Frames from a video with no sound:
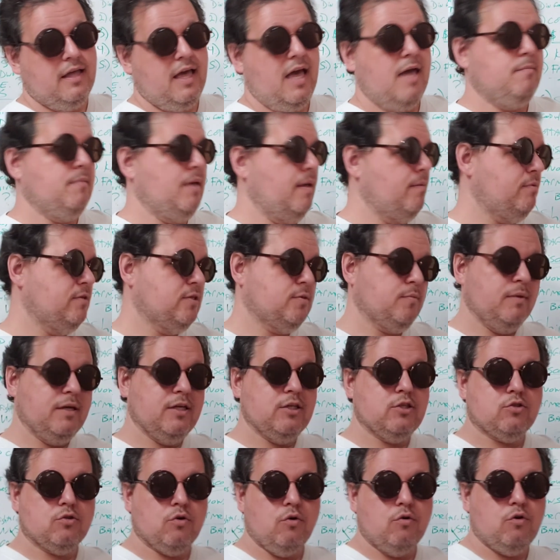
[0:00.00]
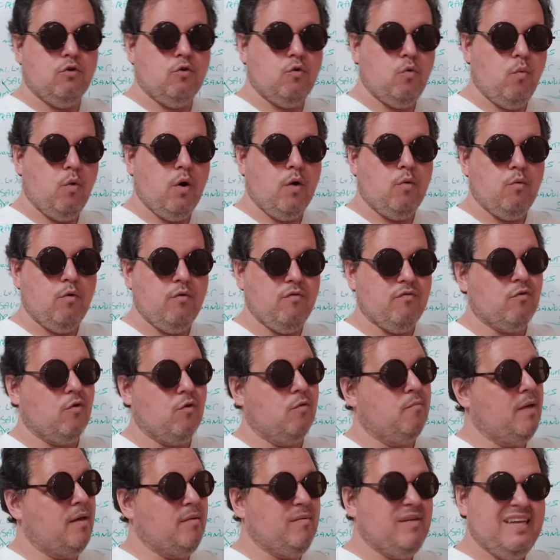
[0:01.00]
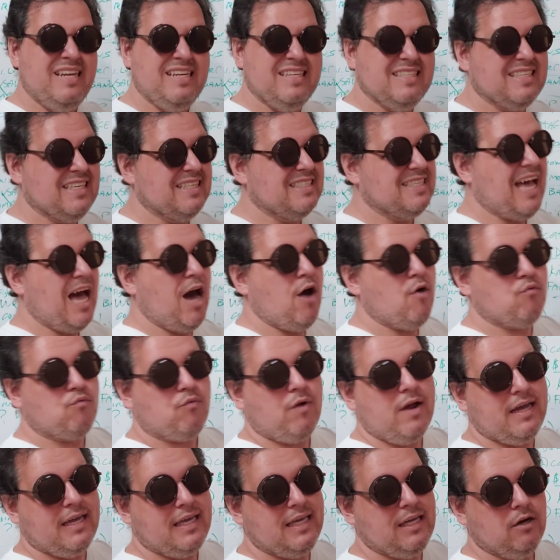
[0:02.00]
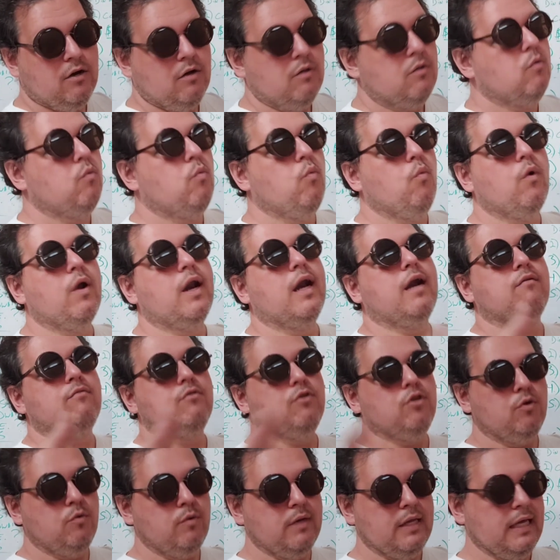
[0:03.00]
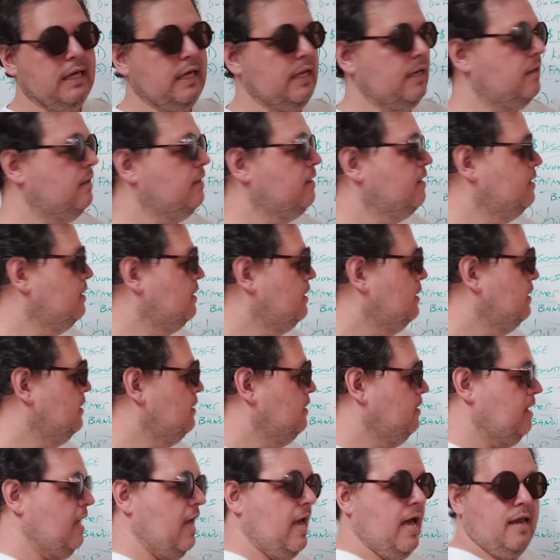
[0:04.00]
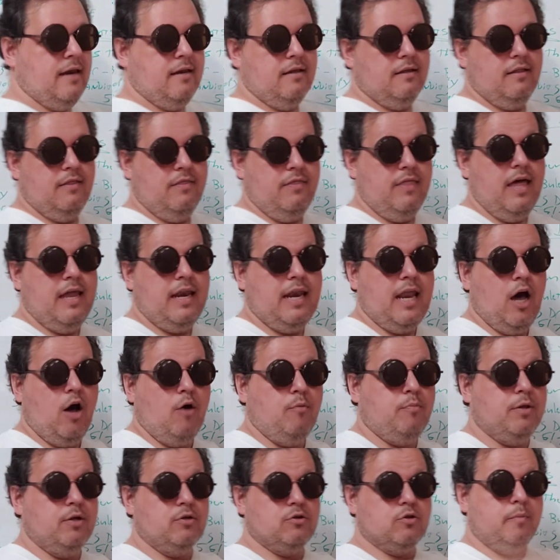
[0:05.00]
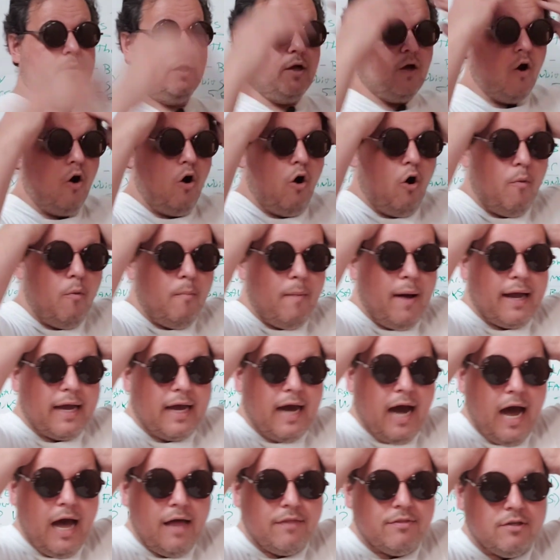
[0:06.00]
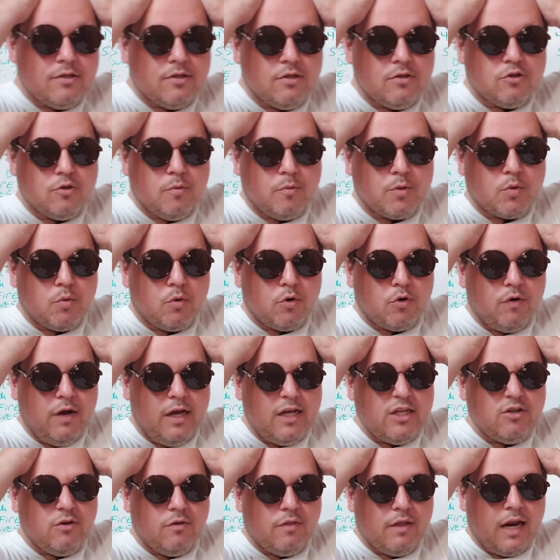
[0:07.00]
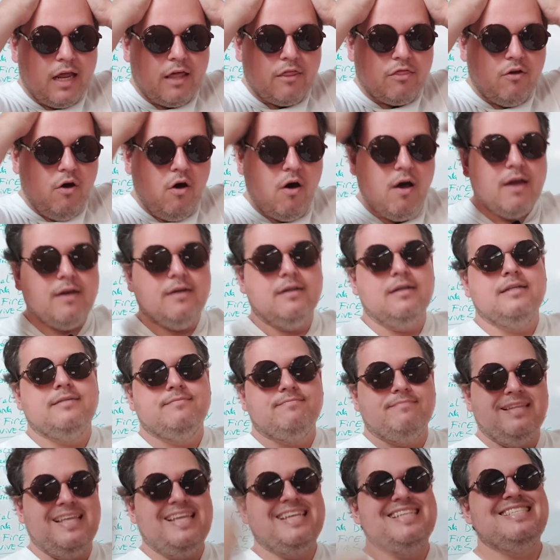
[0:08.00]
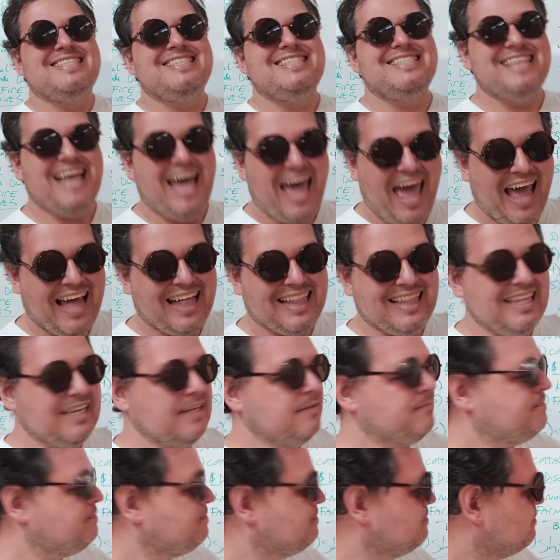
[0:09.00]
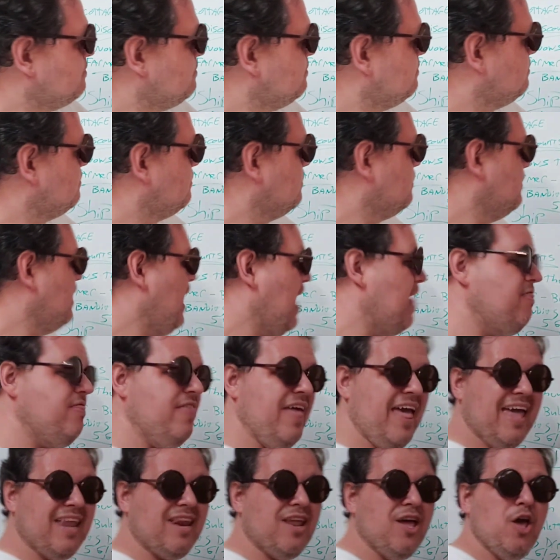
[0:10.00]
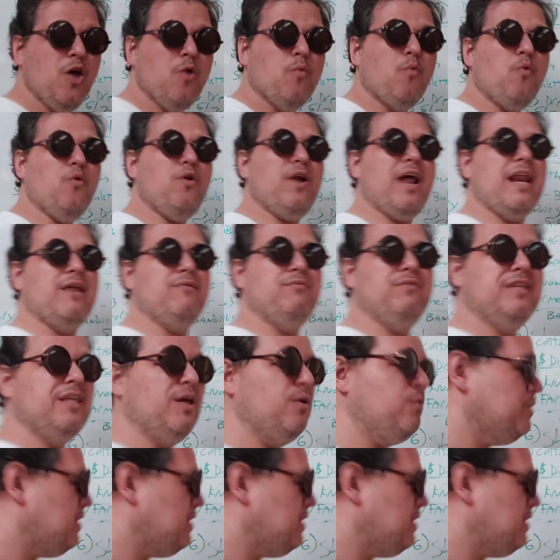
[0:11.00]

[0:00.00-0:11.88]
and maybe somebody gets turned into a werewolf, or maybe he just gets outright killed, whatever you need. And then now players go like, oh my God, this is so much more crazier than I thought. Exactly. And then we're not even done